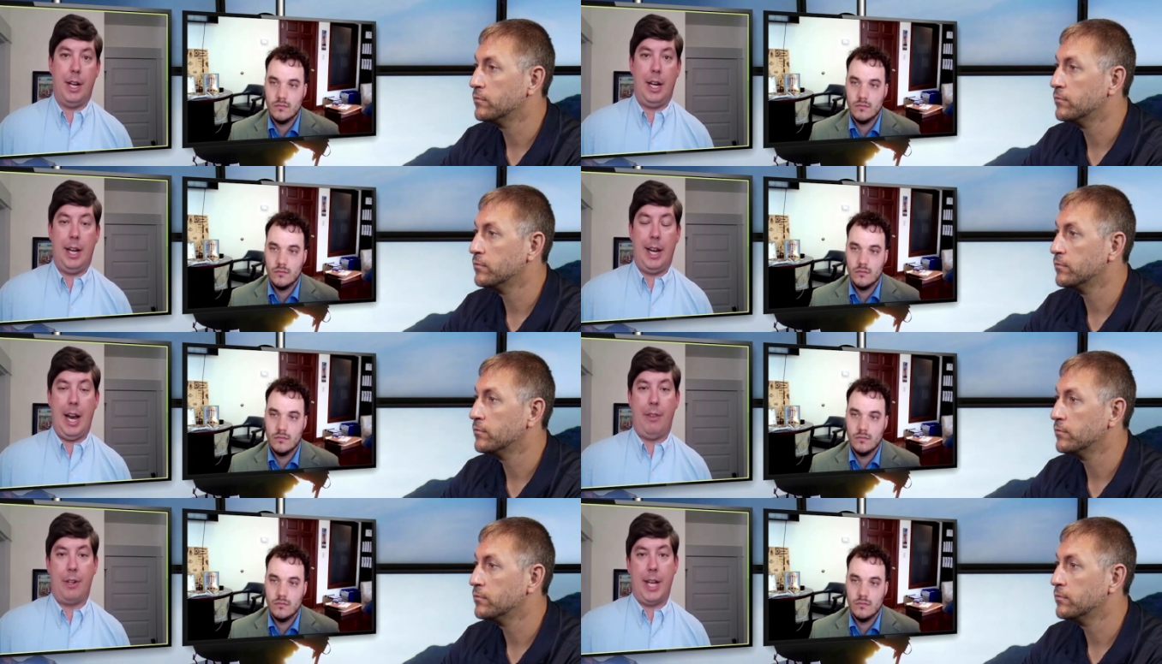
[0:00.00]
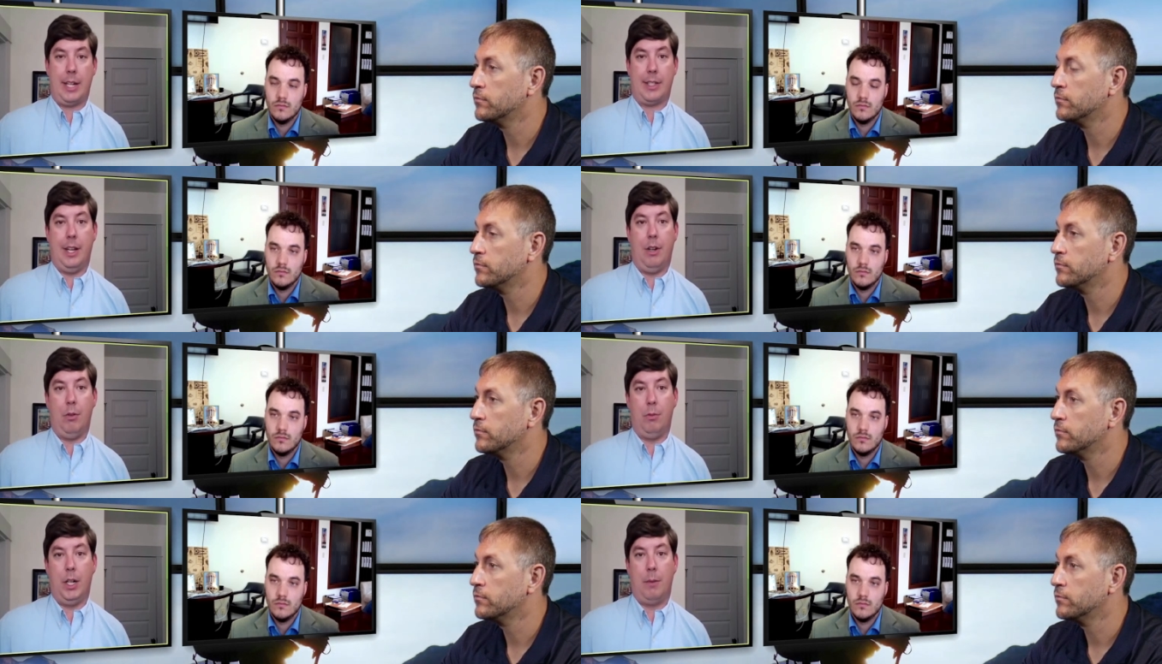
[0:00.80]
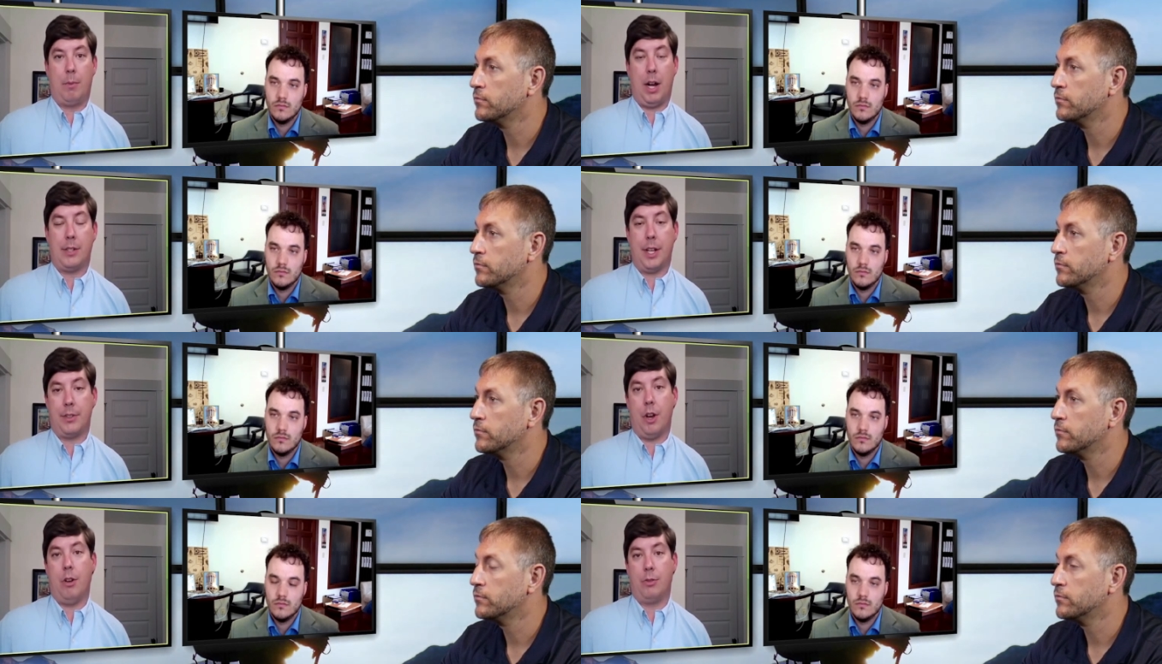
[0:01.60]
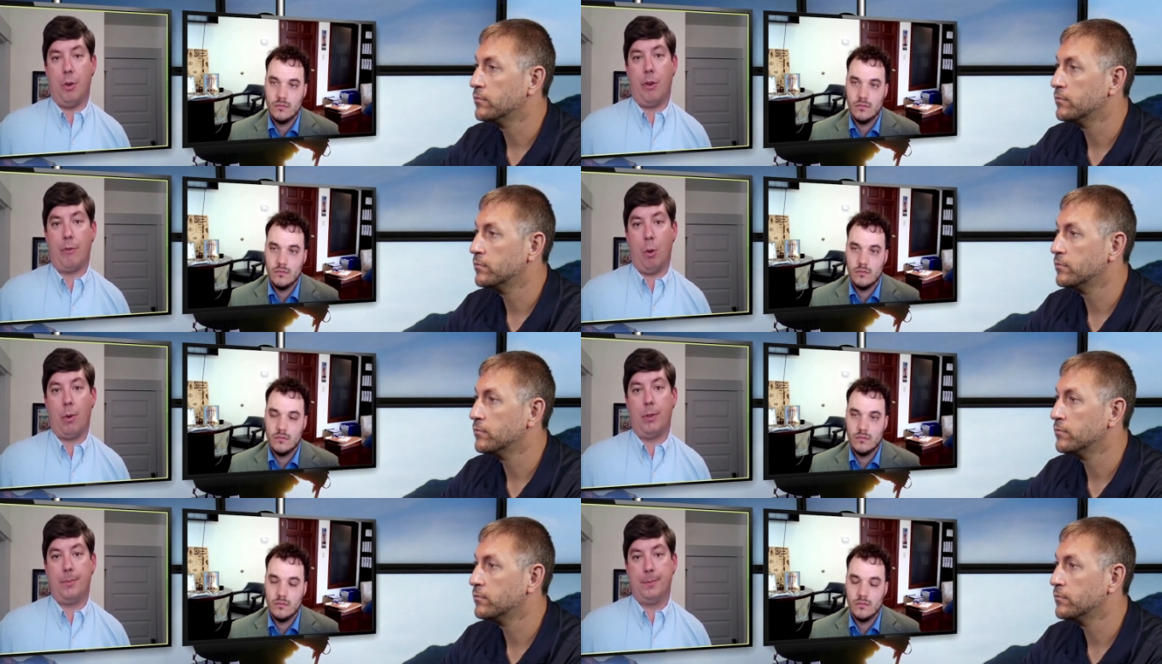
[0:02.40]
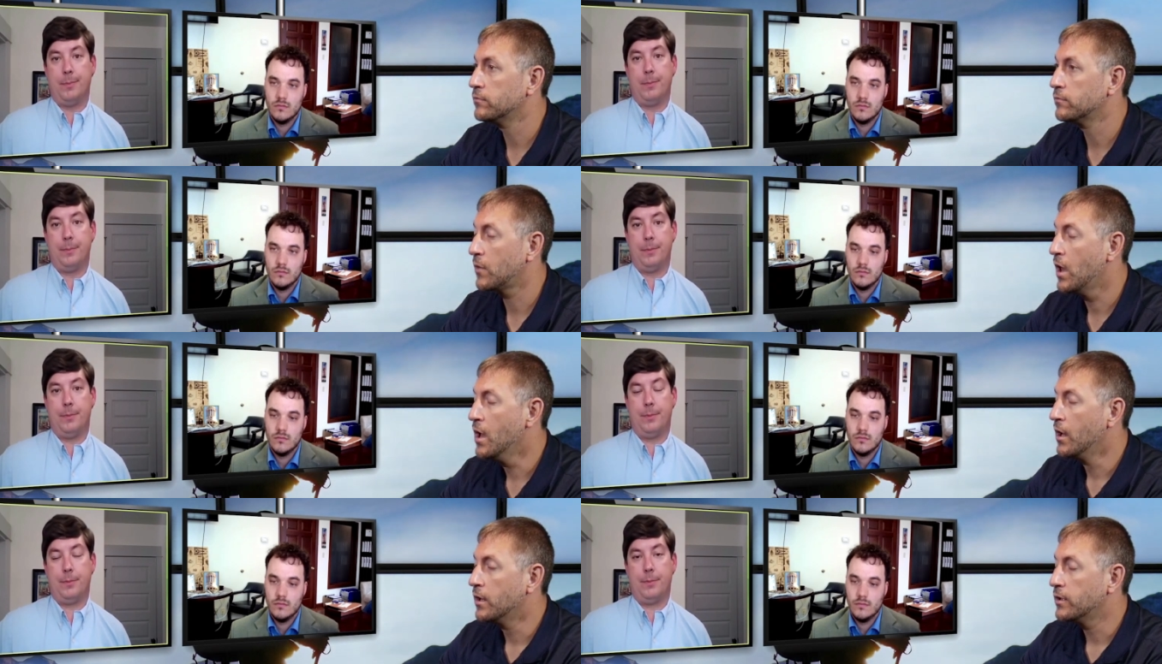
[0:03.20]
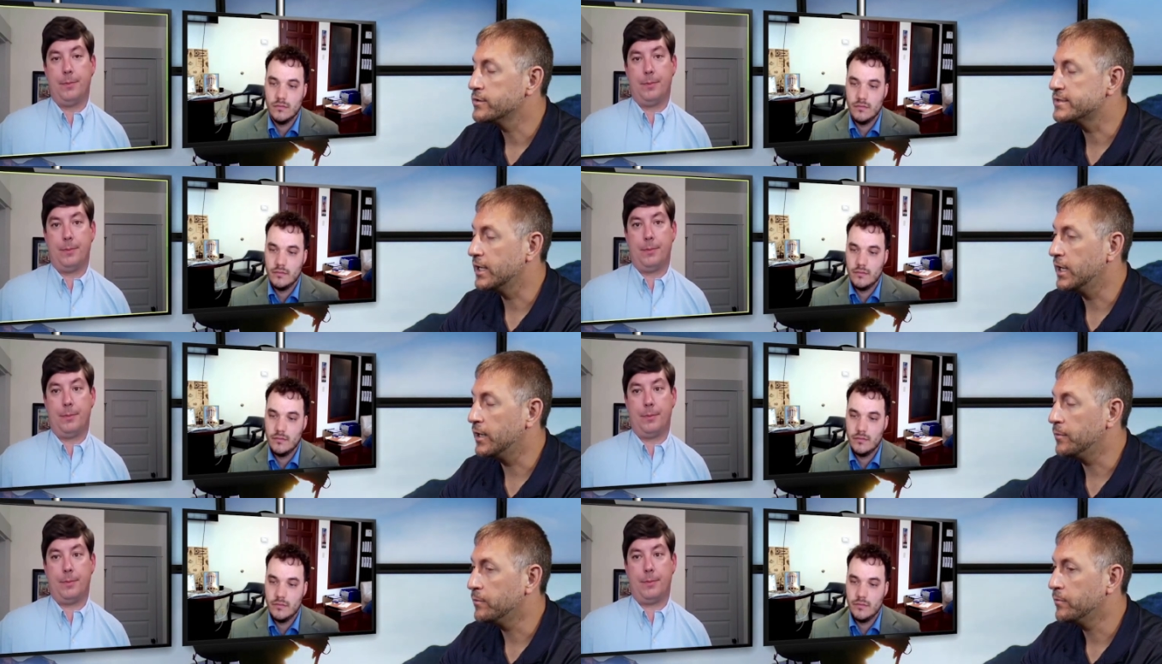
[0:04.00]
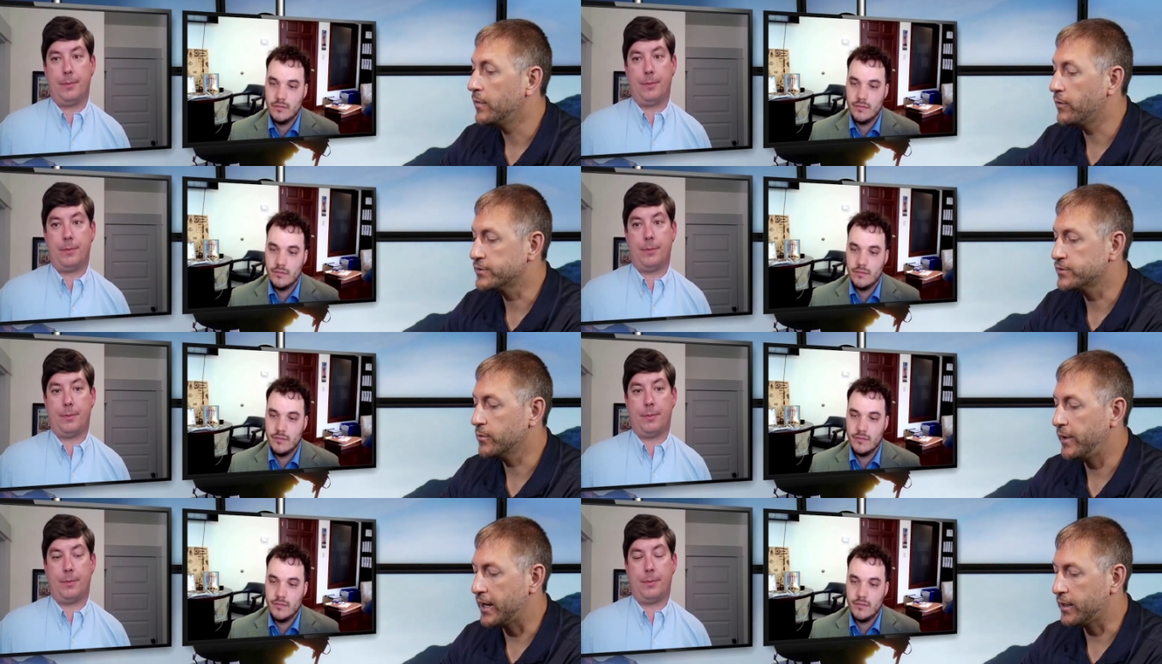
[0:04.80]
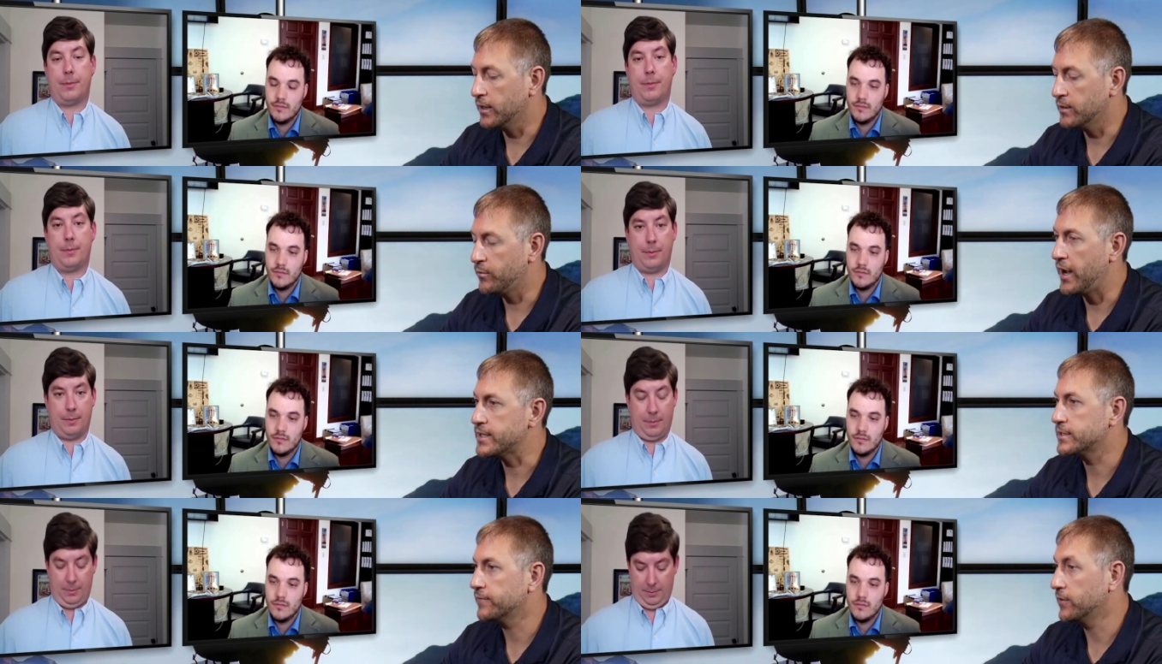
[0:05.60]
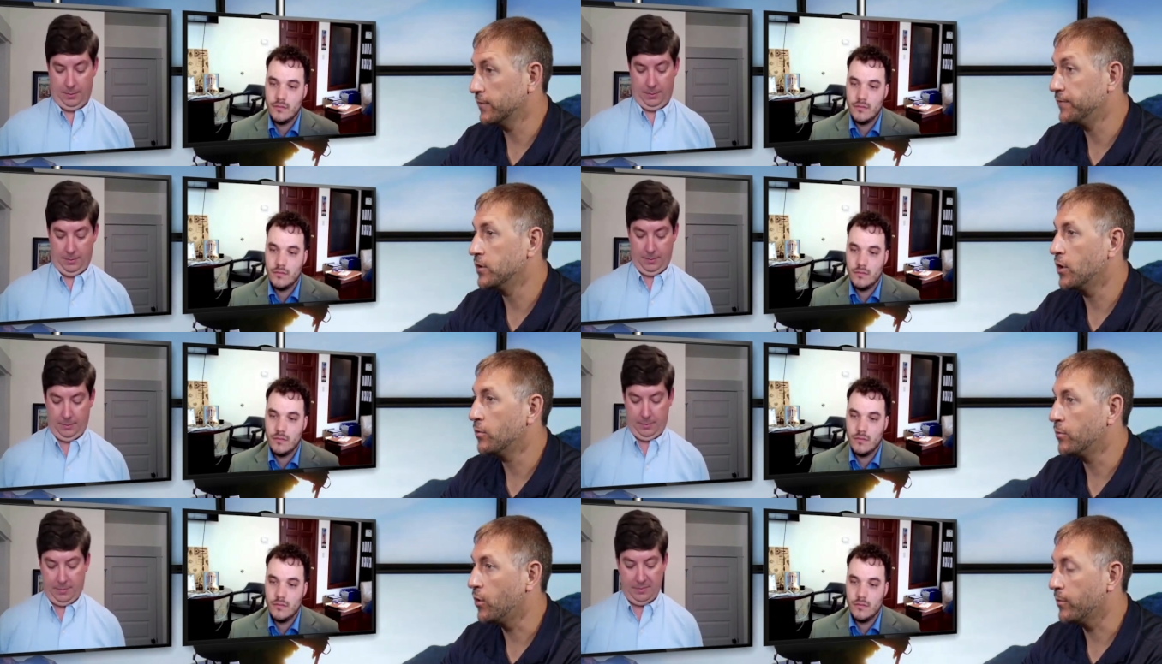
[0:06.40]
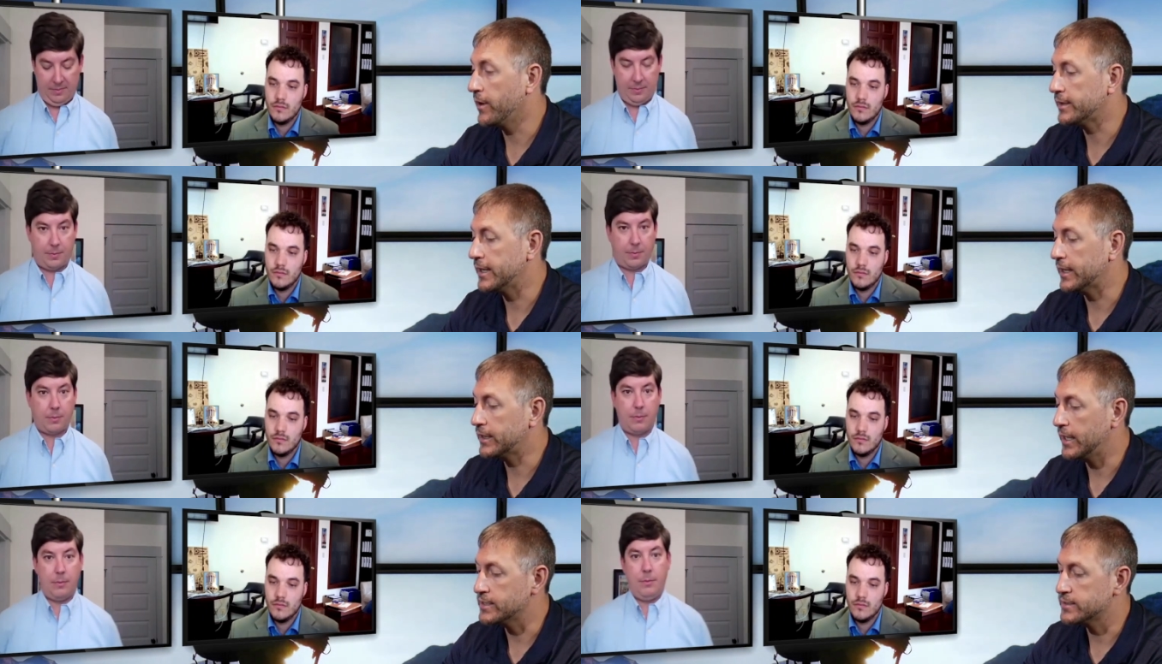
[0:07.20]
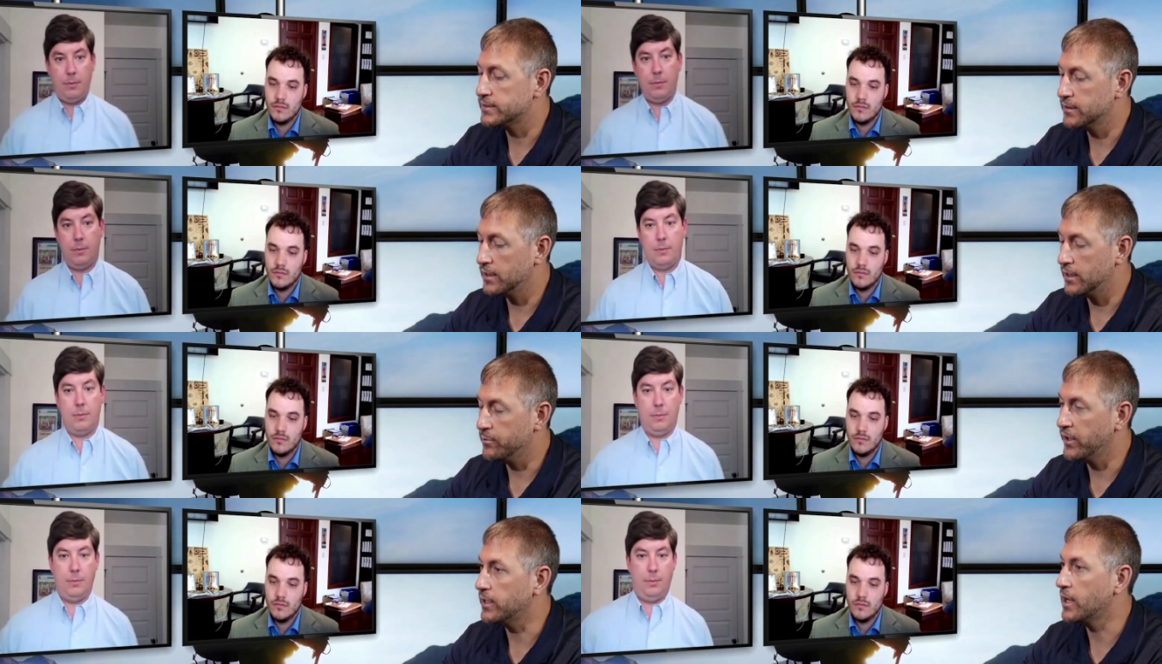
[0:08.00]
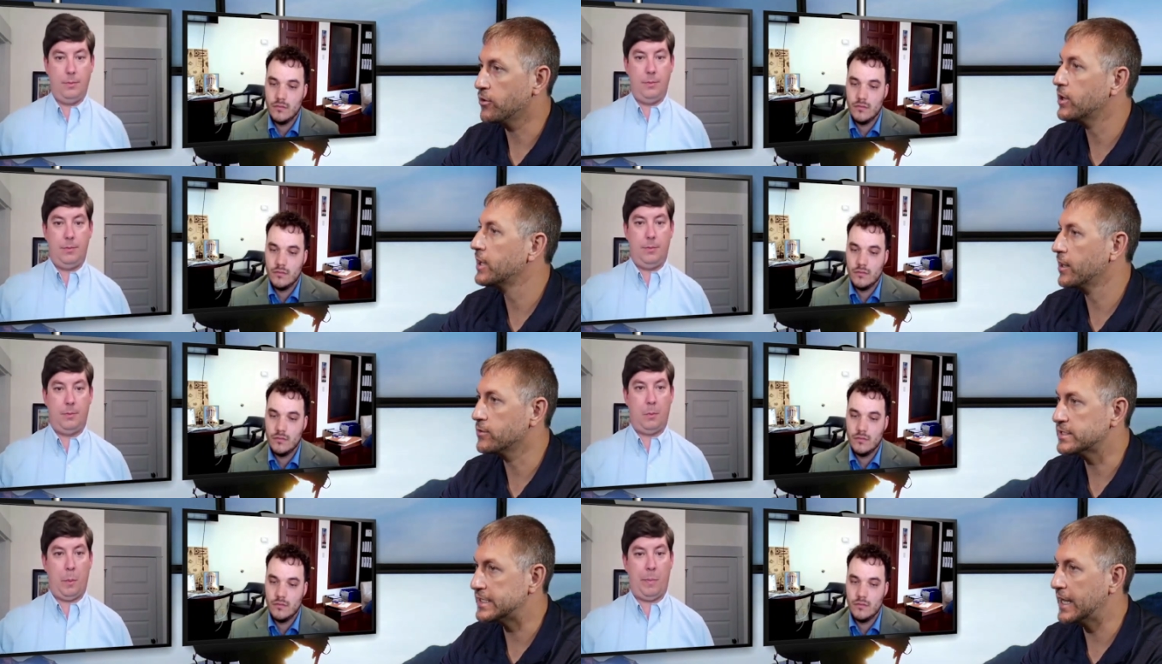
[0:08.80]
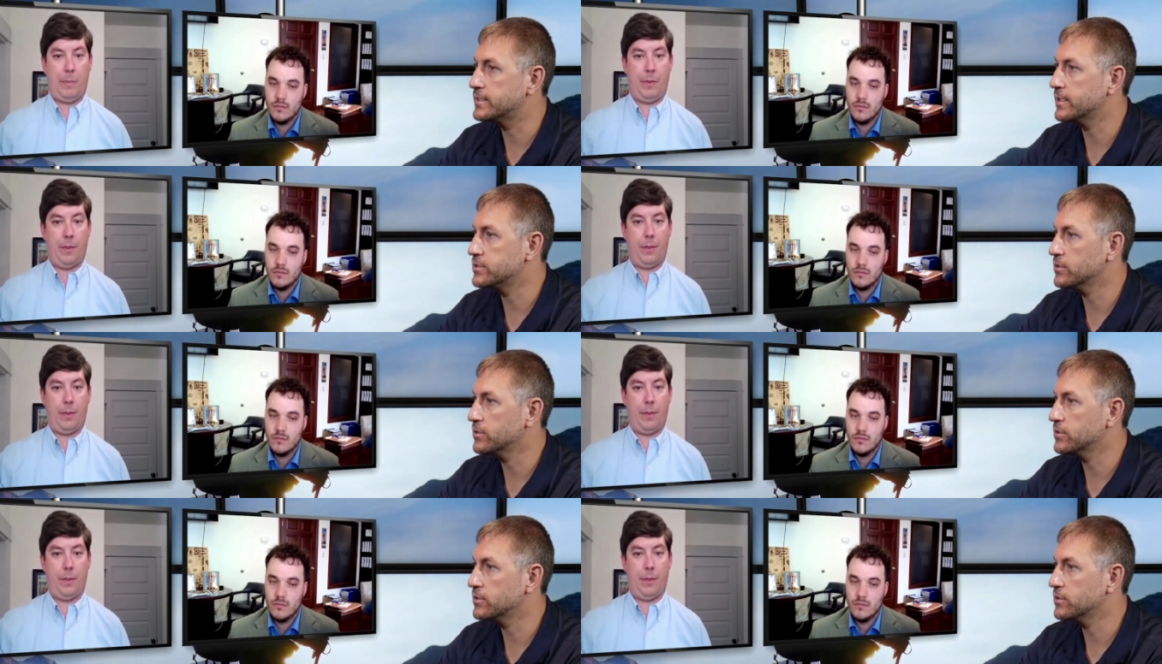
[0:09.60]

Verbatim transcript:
Speaker 1: uh, in how their tax sale uh, process goes going forward.
Speaker 2: Does, um, I want to circle back on Nebraska if, if you know more about that case. Uh, but are there any other states that